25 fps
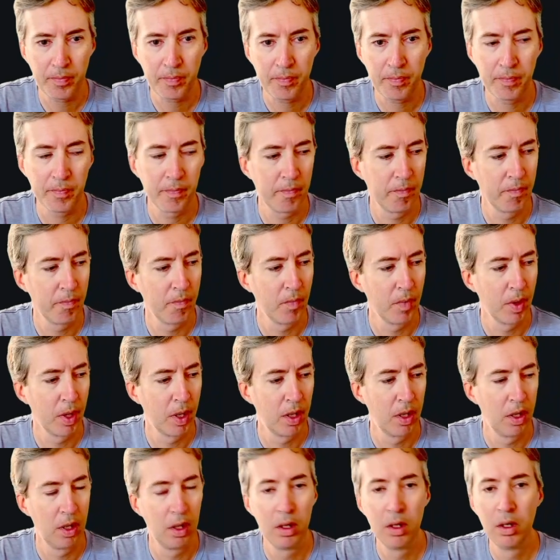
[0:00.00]
All
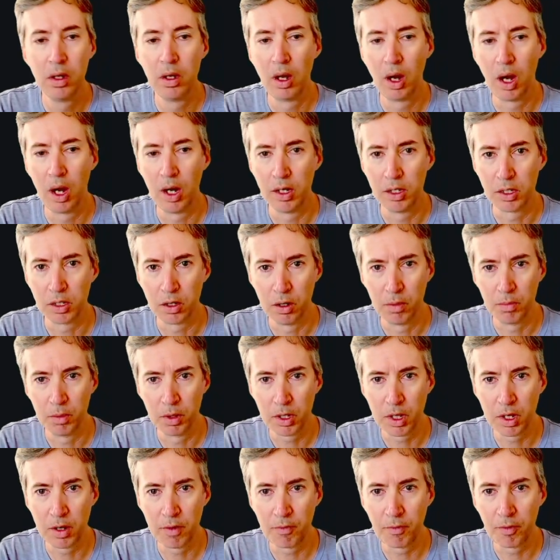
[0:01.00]
right, so I'm
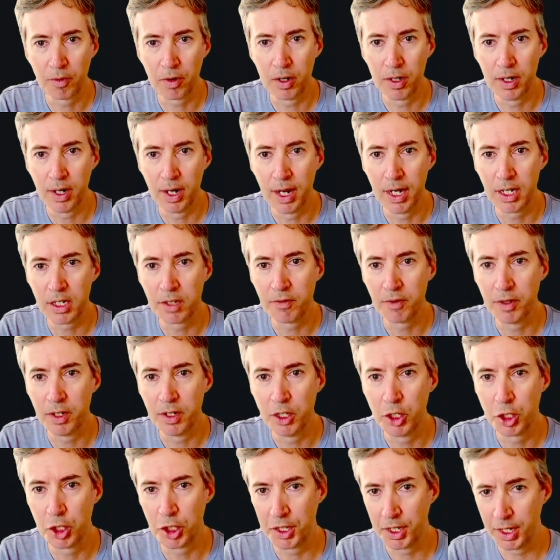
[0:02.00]
looking for an
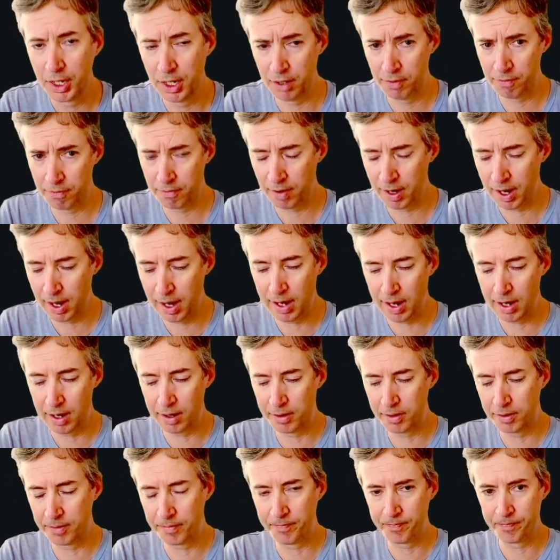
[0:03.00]
SVG
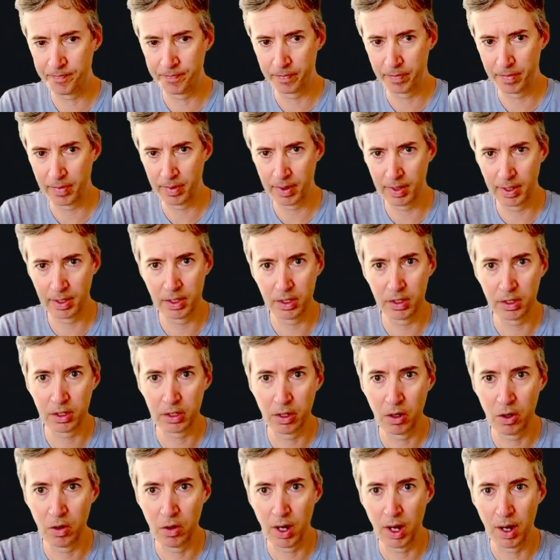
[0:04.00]
file.
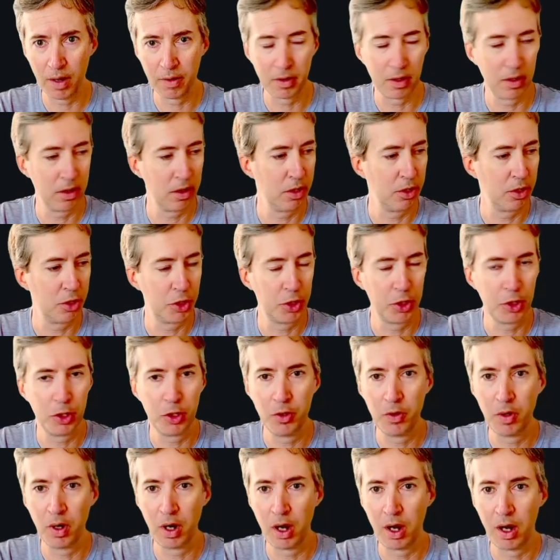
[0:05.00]
So I'm gonna do
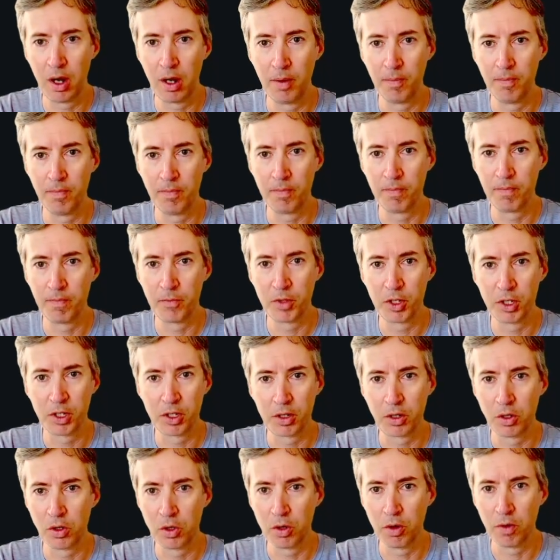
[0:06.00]
just
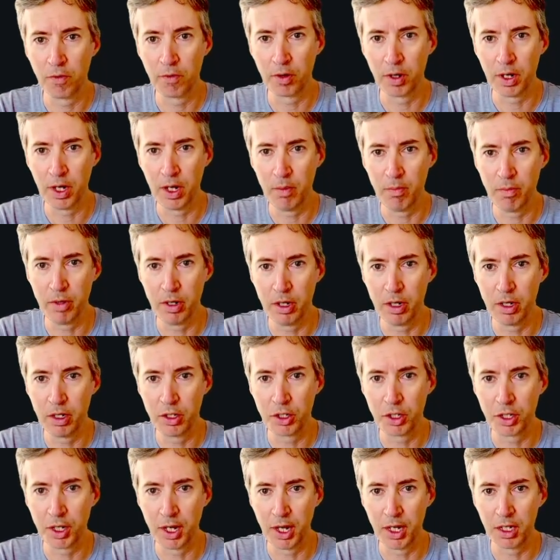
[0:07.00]
Google for image
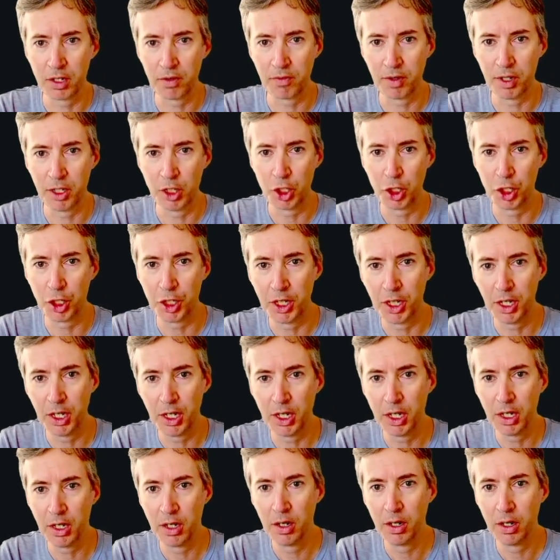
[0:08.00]
to SVG